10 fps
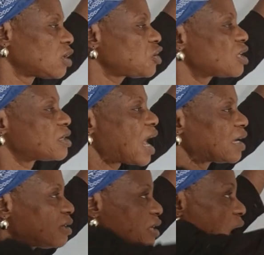Just
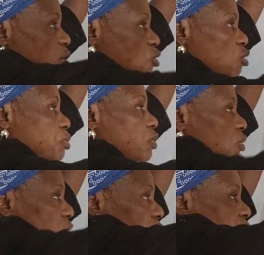like their group,
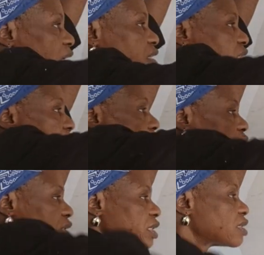that is how
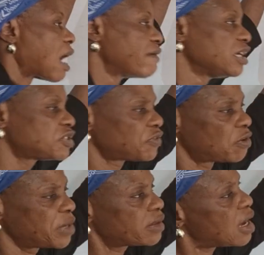it is arranged
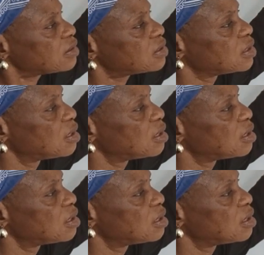for metals.